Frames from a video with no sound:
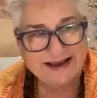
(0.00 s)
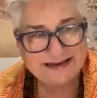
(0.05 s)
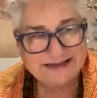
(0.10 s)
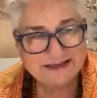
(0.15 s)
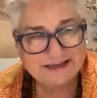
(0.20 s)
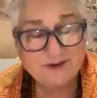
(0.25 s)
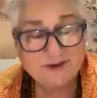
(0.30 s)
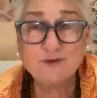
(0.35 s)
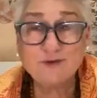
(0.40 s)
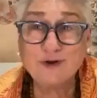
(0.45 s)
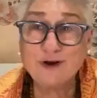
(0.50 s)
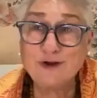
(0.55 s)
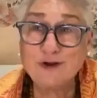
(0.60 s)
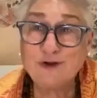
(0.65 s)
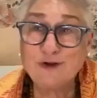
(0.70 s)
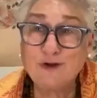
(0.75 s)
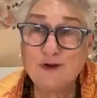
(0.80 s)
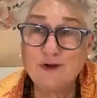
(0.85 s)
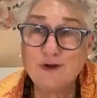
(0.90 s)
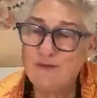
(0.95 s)

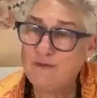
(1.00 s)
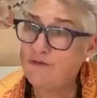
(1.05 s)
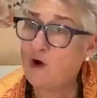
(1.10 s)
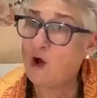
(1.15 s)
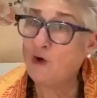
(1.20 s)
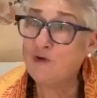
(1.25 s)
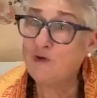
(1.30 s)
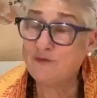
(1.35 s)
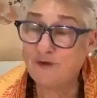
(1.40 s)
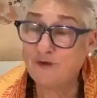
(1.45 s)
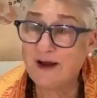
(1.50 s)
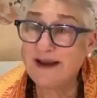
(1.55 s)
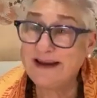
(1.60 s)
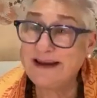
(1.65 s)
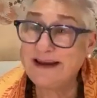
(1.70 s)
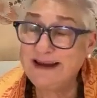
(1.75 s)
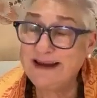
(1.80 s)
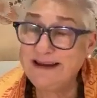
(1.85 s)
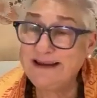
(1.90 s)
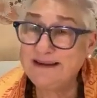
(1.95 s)
self-critical,
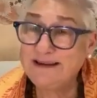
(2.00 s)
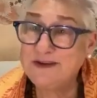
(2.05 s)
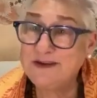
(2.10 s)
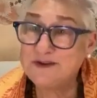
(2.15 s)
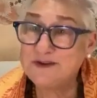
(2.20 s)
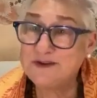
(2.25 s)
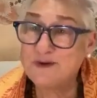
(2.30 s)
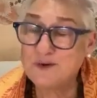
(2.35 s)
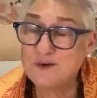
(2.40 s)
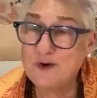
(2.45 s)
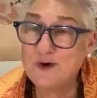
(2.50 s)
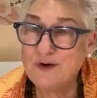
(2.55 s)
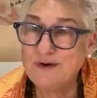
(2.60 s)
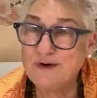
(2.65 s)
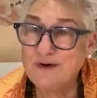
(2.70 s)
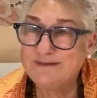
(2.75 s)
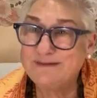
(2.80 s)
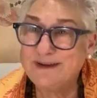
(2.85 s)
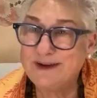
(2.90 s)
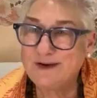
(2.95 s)
fault-finding is the
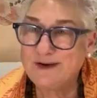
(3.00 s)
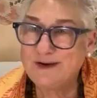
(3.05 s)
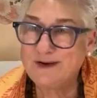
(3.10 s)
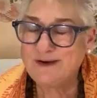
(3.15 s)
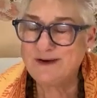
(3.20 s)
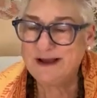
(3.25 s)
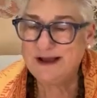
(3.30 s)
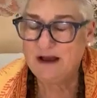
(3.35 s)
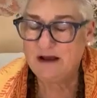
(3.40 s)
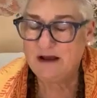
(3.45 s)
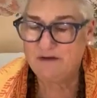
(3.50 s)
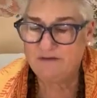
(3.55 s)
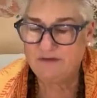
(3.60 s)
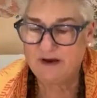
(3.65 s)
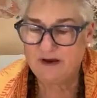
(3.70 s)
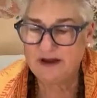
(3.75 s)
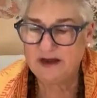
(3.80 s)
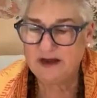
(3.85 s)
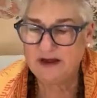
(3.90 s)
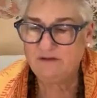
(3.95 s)
word,
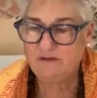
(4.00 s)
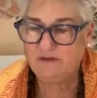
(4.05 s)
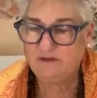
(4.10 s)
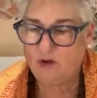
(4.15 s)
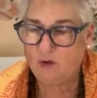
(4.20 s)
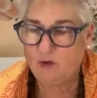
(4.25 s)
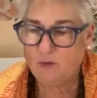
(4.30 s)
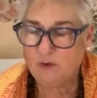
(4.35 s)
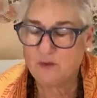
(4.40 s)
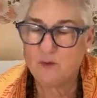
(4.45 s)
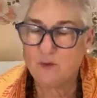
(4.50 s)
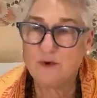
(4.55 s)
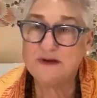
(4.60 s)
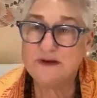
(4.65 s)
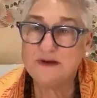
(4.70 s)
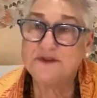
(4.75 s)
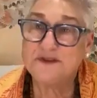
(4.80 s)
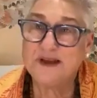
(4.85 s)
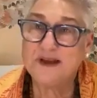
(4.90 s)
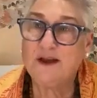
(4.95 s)
finding fault with
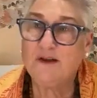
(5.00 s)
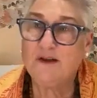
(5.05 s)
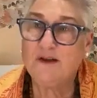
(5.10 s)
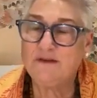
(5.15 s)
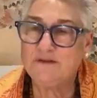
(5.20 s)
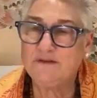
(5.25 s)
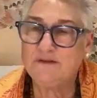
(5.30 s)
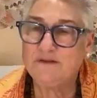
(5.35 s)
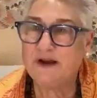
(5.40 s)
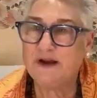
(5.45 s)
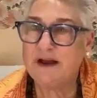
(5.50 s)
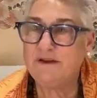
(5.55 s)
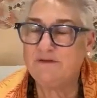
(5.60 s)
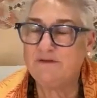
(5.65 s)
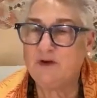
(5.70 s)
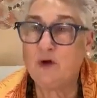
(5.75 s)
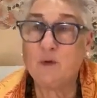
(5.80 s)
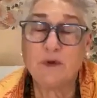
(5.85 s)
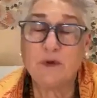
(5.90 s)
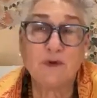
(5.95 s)
oneself and finding
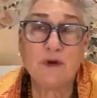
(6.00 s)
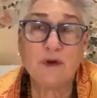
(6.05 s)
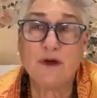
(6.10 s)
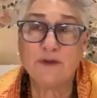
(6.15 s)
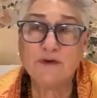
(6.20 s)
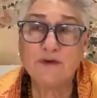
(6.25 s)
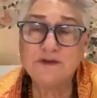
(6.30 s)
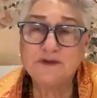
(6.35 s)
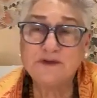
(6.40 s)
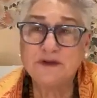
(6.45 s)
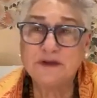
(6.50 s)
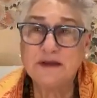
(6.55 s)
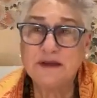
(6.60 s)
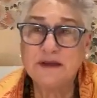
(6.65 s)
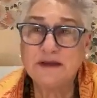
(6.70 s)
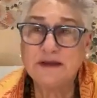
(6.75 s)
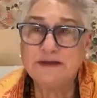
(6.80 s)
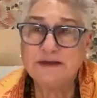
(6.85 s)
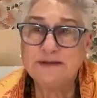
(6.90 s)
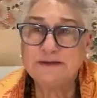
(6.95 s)
fault with others.
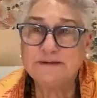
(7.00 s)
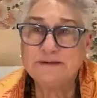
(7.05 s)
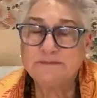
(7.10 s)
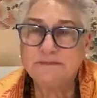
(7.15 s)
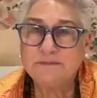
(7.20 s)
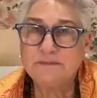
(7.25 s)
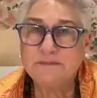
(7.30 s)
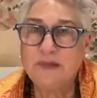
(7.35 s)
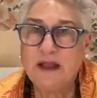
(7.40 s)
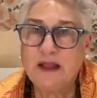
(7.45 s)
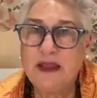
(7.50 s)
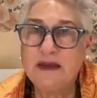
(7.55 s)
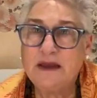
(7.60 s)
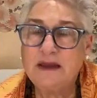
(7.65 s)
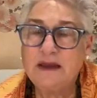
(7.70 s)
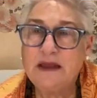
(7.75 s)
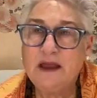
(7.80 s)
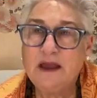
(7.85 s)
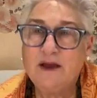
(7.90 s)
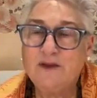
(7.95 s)

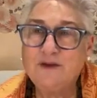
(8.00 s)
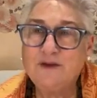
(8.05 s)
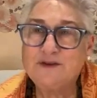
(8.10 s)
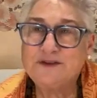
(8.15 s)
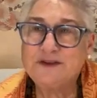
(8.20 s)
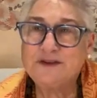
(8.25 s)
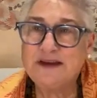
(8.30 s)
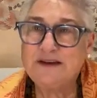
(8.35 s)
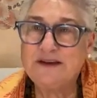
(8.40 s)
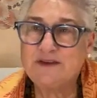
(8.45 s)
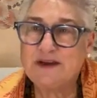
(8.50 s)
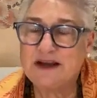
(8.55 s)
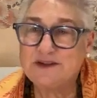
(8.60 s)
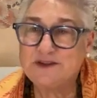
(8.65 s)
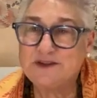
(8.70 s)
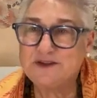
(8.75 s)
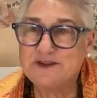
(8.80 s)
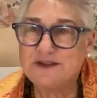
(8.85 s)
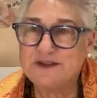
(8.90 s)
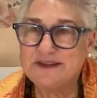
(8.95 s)
And the other state of
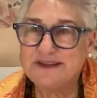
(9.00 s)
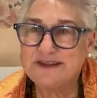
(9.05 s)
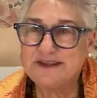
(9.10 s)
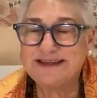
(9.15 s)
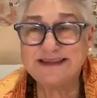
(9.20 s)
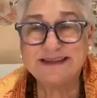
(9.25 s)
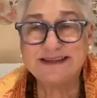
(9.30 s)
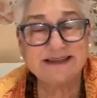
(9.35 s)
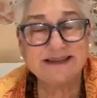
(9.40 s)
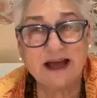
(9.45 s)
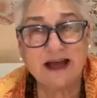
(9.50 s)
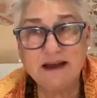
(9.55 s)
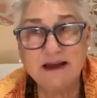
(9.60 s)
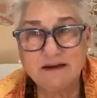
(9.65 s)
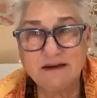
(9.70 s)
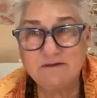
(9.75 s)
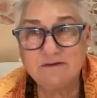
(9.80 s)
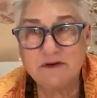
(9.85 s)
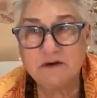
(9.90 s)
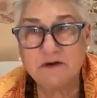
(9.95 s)
consciousness that is not
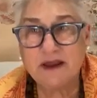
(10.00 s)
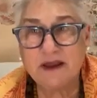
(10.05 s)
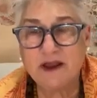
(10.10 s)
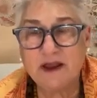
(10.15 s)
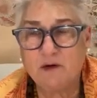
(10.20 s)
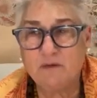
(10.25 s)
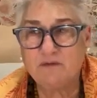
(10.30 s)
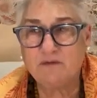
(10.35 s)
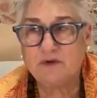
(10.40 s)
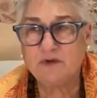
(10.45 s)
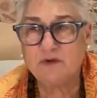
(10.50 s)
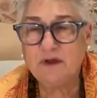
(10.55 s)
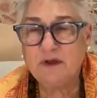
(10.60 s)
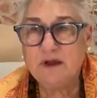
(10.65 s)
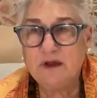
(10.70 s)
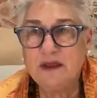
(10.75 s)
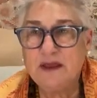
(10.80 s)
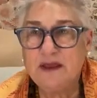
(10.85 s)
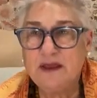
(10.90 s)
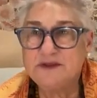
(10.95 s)
very helpful
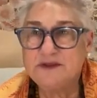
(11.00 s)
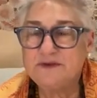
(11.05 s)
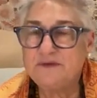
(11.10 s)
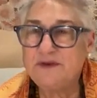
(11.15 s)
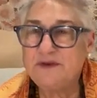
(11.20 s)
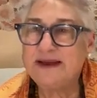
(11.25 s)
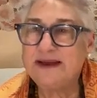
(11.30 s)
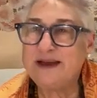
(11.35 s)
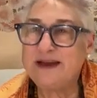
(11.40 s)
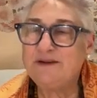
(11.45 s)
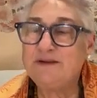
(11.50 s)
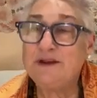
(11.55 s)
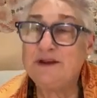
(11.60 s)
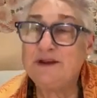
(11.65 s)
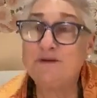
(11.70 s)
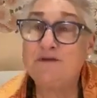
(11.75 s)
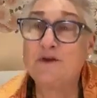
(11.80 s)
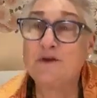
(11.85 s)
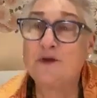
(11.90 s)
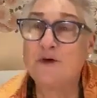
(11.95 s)
is feeling of
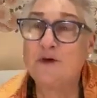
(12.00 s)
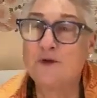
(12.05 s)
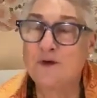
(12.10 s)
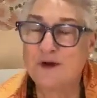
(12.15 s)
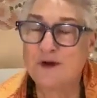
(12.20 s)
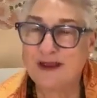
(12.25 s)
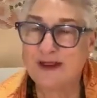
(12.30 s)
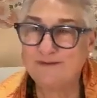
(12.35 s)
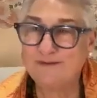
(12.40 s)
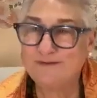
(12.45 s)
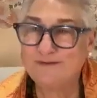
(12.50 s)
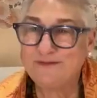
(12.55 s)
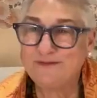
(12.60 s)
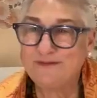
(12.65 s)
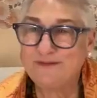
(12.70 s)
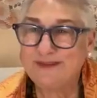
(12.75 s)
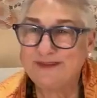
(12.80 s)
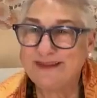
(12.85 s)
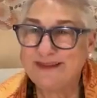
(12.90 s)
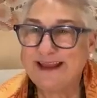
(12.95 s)
inferiority.
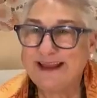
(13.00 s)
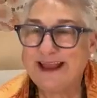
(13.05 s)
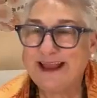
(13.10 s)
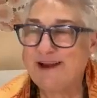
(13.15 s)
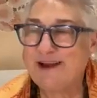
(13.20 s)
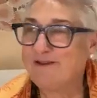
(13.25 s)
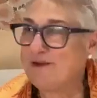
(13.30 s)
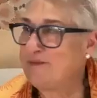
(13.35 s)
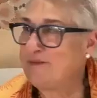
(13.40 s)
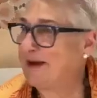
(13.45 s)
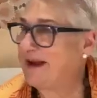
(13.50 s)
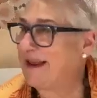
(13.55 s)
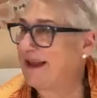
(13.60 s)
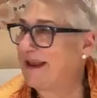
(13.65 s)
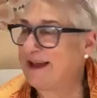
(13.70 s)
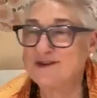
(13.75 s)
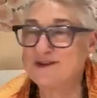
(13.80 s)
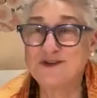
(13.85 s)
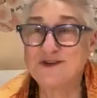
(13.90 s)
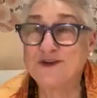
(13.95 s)

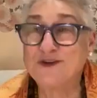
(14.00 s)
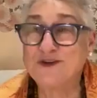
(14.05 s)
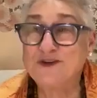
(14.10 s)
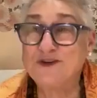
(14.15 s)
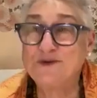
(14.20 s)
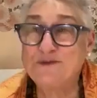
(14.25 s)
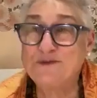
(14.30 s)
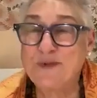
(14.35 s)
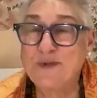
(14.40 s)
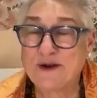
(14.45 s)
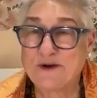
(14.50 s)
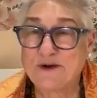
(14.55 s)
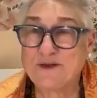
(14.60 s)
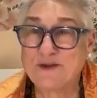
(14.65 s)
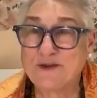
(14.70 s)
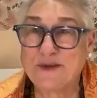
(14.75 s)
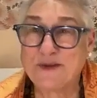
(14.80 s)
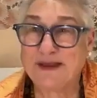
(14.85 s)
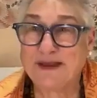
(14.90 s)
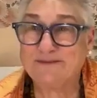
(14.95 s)
Everybody else can do it better
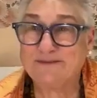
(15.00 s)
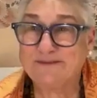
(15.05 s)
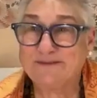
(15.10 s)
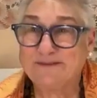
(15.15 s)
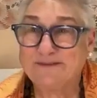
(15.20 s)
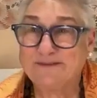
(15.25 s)
than me.